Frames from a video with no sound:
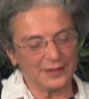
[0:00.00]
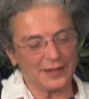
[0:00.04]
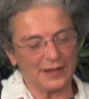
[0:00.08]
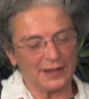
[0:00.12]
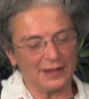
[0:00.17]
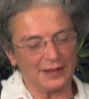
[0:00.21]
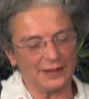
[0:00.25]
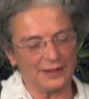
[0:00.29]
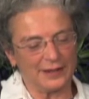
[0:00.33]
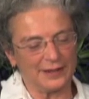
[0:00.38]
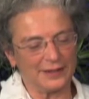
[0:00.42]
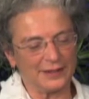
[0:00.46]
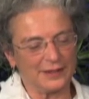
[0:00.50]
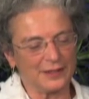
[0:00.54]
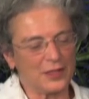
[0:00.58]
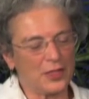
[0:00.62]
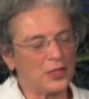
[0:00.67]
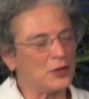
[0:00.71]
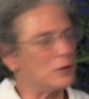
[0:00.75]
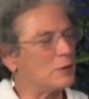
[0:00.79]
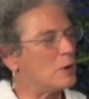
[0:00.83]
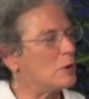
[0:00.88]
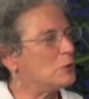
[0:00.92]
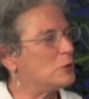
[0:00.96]
uh,
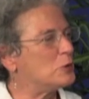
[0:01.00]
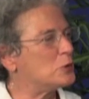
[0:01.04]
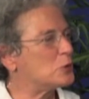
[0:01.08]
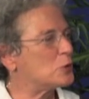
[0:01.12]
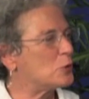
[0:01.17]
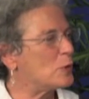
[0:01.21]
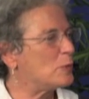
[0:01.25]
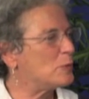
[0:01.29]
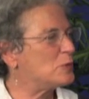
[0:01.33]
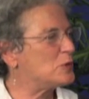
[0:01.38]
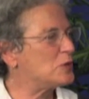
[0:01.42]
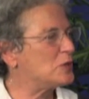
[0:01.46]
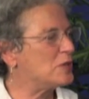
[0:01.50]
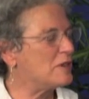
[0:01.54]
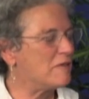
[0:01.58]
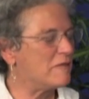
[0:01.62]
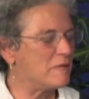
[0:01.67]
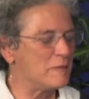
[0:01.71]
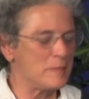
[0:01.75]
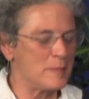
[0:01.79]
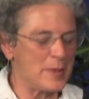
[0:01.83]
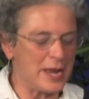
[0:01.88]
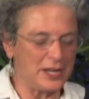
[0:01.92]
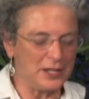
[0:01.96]
thorough description yeah. of
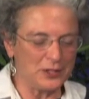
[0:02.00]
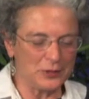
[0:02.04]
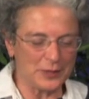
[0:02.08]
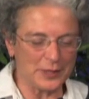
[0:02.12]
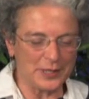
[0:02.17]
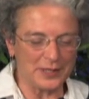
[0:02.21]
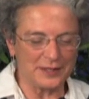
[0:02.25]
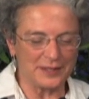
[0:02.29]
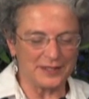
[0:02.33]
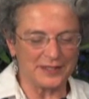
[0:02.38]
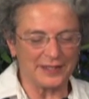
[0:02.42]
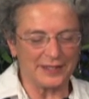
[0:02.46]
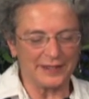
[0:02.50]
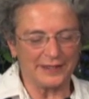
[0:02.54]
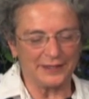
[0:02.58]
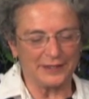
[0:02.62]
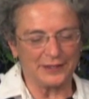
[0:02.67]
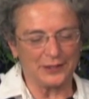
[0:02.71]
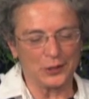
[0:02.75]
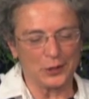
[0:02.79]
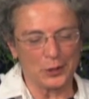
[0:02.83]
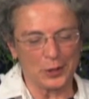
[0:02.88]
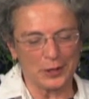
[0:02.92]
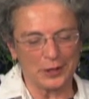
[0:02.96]
Matrix
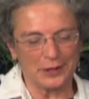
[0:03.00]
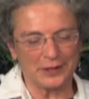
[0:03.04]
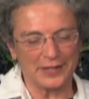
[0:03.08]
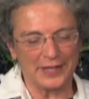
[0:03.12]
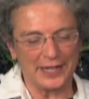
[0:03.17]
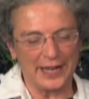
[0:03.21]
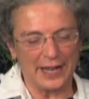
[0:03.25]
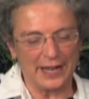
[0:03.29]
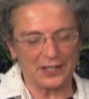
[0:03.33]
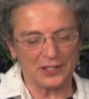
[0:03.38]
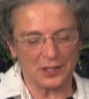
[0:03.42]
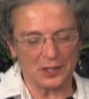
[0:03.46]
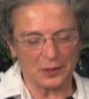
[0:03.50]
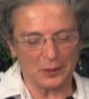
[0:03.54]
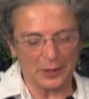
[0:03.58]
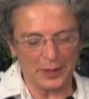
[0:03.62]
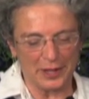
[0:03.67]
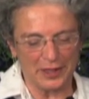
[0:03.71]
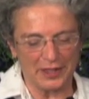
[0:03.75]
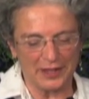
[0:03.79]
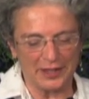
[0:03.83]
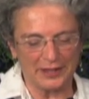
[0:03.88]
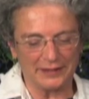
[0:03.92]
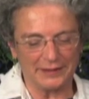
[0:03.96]
and your connection
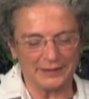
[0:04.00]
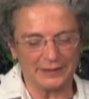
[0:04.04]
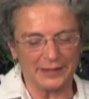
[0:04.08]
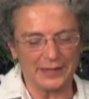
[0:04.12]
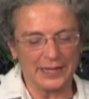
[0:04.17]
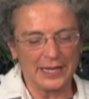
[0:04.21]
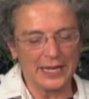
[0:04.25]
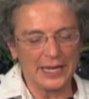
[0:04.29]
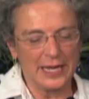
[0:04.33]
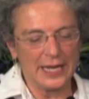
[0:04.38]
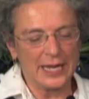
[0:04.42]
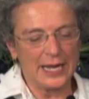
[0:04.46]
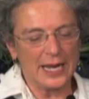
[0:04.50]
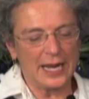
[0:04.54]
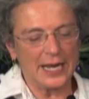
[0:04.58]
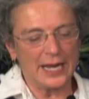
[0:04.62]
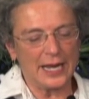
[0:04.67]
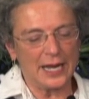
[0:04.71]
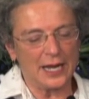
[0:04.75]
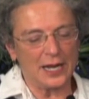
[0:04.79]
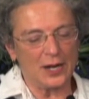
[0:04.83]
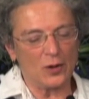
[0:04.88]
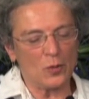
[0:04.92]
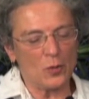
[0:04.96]
with it. And
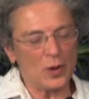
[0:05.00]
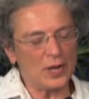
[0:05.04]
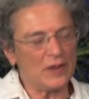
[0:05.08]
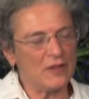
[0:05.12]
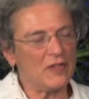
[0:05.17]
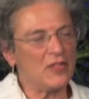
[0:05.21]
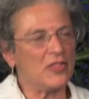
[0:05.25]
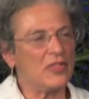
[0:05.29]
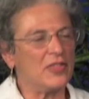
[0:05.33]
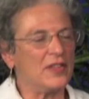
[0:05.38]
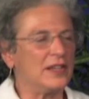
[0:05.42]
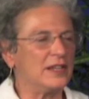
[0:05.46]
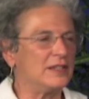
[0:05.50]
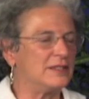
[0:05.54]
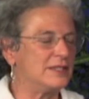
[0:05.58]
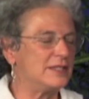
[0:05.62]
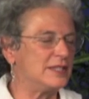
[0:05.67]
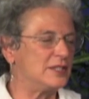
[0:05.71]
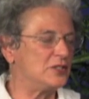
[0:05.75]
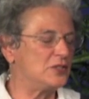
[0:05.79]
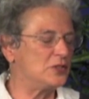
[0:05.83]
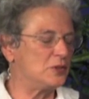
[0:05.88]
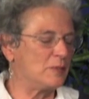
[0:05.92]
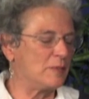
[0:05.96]
uh, one of the things
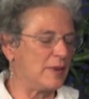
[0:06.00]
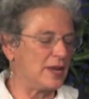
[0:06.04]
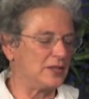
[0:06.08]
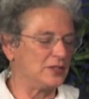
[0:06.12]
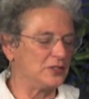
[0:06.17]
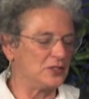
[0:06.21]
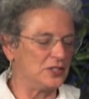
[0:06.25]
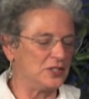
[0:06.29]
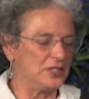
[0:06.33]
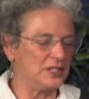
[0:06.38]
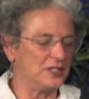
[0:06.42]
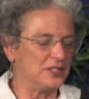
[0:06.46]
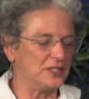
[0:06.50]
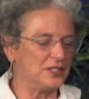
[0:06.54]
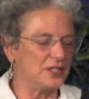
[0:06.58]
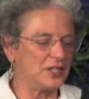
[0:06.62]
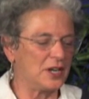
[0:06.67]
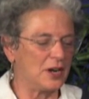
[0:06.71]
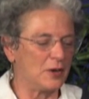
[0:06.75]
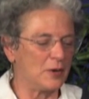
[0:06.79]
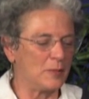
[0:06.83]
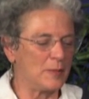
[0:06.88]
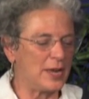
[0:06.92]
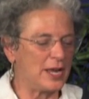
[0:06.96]
that you mentioned is, you
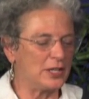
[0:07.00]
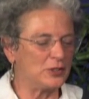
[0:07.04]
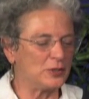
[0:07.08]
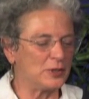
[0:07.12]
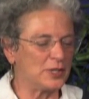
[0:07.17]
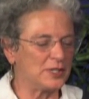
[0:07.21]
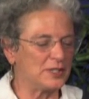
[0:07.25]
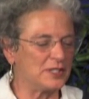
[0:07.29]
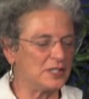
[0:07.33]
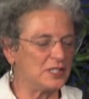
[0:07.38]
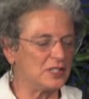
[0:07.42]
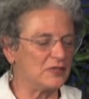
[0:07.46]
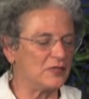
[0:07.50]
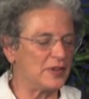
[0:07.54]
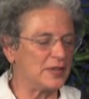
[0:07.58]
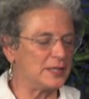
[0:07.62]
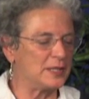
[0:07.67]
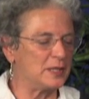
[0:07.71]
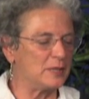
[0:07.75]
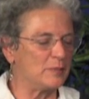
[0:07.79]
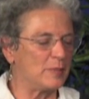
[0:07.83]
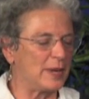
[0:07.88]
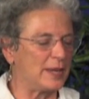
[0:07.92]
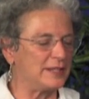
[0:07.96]
know, Matrix is
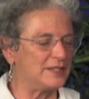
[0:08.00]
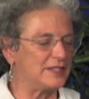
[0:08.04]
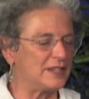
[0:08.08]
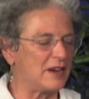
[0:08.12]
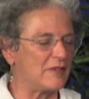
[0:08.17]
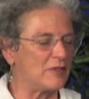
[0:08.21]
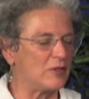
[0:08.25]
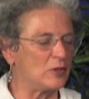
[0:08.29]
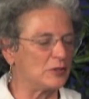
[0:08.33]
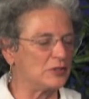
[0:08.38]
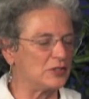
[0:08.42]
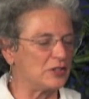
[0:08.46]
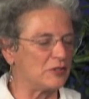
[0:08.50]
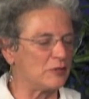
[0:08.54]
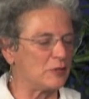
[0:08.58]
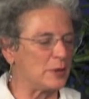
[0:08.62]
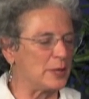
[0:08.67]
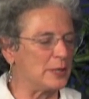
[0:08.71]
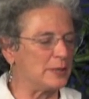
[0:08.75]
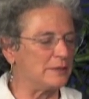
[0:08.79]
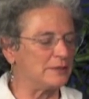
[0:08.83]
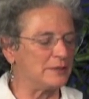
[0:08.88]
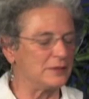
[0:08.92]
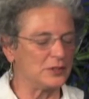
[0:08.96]
funded by several
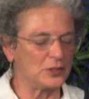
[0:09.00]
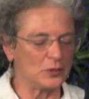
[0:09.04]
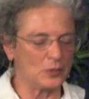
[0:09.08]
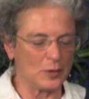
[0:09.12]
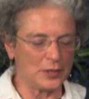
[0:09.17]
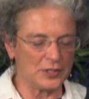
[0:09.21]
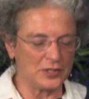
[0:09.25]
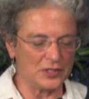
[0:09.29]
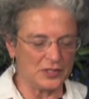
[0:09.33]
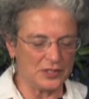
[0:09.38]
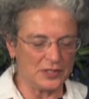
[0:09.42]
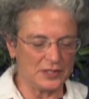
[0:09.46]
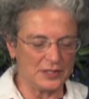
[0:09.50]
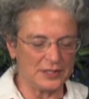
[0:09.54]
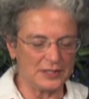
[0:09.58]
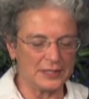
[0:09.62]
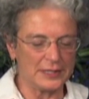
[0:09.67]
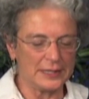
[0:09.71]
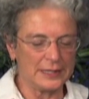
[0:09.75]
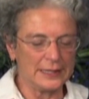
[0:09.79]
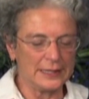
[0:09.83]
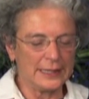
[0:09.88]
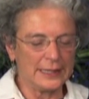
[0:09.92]
different sources.